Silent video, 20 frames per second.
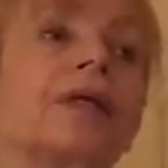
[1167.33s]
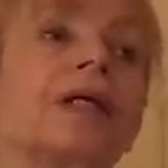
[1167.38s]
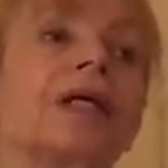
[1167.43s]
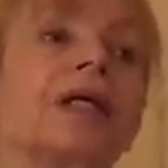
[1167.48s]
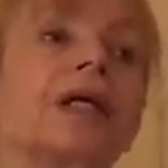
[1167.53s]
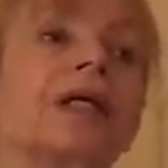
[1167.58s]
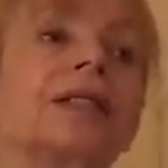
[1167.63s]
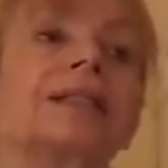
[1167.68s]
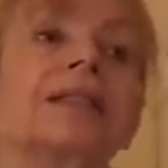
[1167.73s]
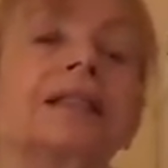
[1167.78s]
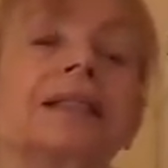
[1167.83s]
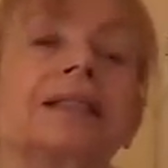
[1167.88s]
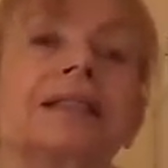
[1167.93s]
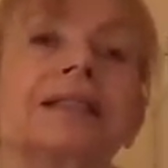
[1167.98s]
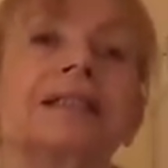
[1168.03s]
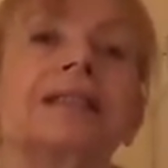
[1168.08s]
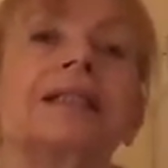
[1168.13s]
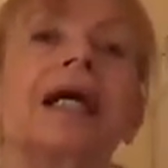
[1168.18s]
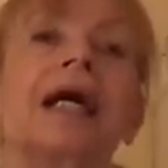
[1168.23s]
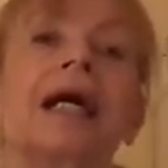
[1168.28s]
And I did
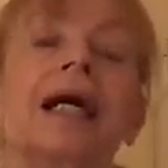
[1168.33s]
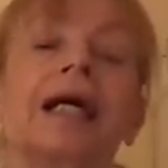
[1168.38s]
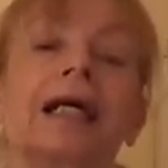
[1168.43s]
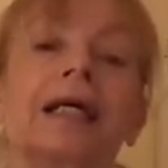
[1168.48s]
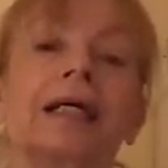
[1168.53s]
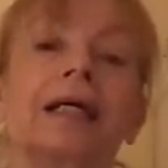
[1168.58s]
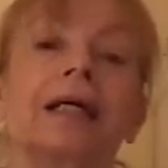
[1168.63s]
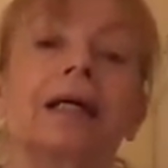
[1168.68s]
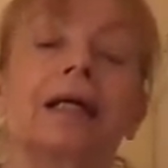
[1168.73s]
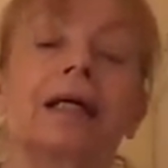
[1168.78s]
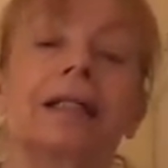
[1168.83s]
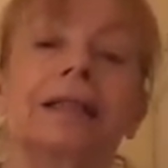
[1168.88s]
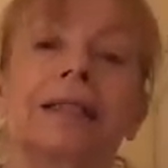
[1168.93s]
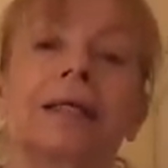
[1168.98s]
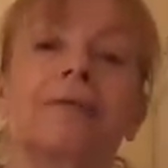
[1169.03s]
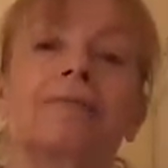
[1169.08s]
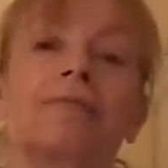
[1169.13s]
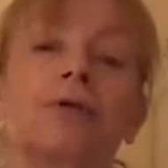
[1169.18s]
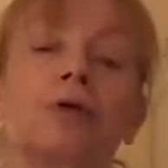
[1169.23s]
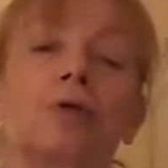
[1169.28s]
say, I
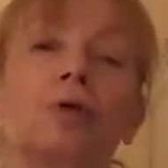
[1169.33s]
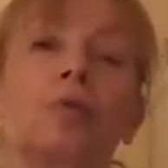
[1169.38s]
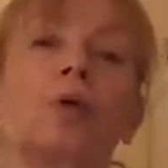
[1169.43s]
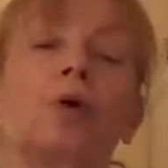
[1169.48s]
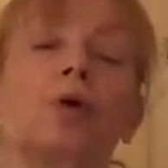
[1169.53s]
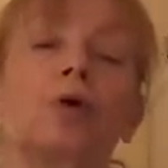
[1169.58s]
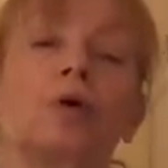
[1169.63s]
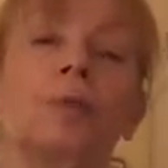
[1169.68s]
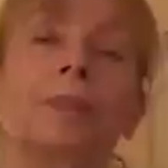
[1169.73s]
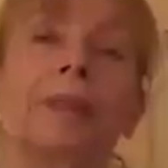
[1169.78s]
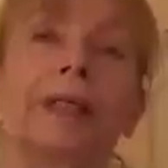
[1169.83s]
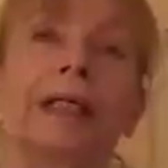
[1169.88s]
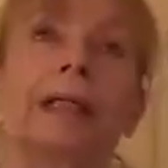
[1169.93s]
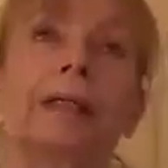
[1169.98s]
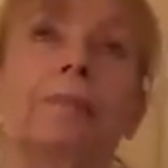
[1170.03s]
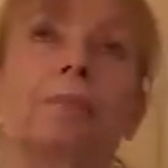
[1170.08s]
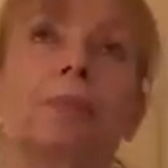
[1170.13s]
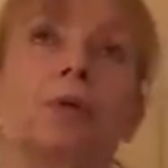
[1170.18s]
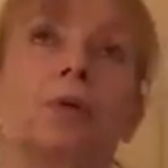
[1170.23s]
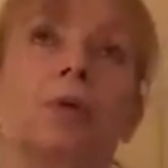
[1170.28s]
did forewarn
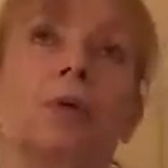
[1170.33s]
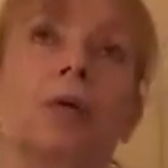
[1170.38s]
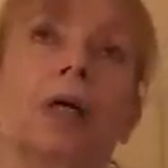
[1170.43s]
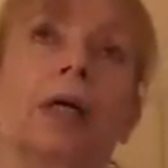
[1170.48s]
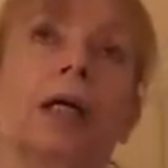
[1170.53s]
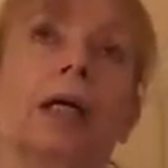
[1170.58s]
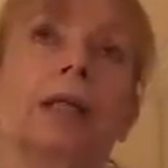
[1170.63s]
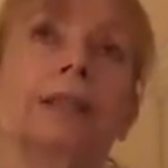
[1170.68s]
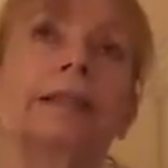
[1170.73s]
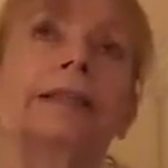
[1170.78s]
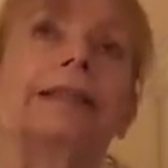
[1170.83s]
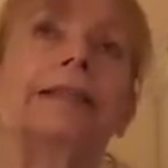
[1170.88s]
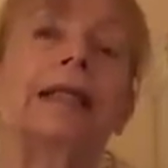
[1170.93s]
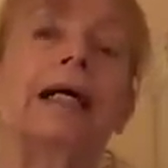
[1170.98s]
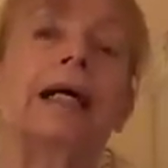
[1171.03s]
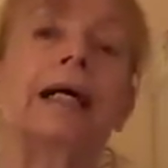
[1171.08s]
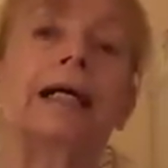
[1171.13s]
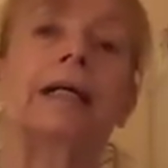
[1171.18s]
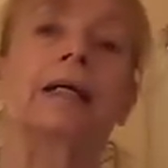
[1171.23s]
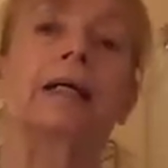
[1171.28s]
people and
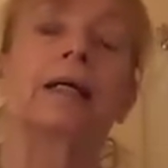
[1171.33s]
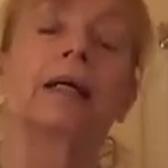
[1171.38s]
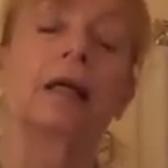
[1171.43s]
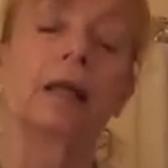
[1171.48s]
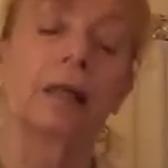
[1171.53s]
say